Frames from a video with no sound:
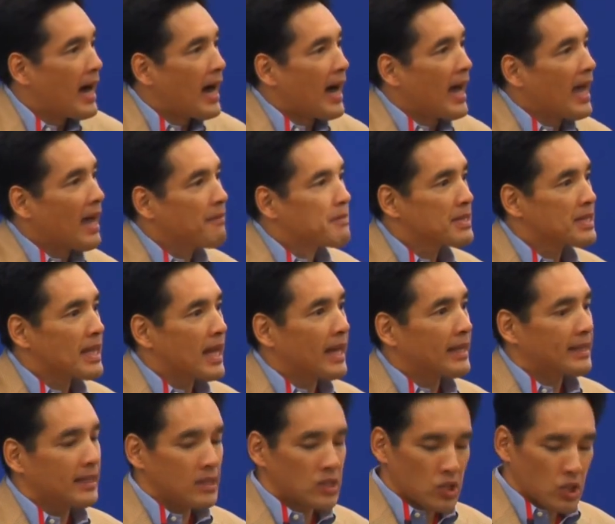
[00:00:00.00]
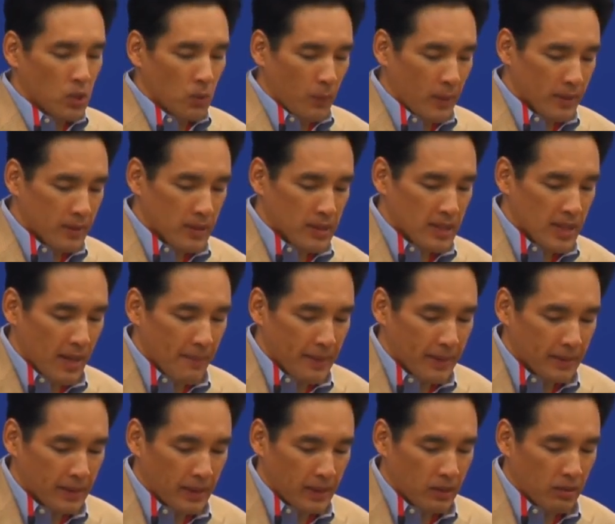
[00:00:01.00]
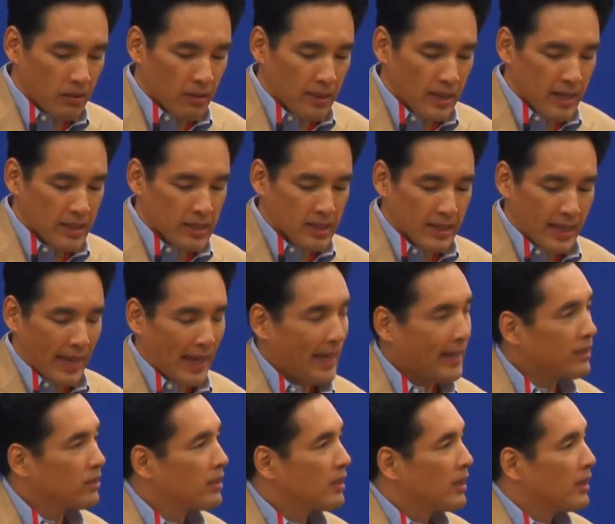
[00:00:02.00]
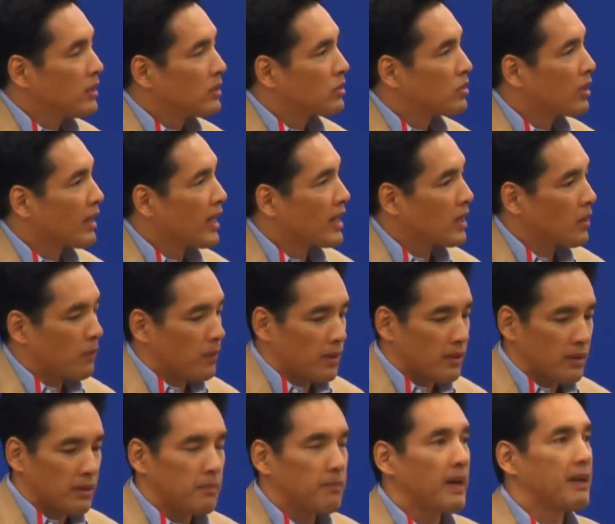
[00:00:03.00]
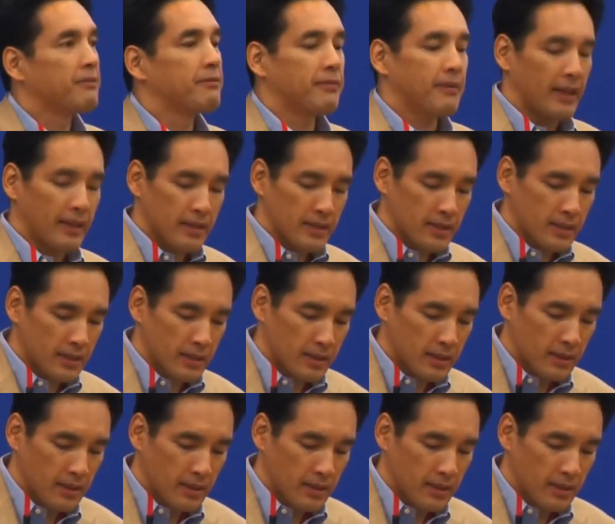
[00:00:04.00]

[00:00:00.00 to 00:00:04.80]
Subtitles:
I have started G1 Summit in 2008 together with my friends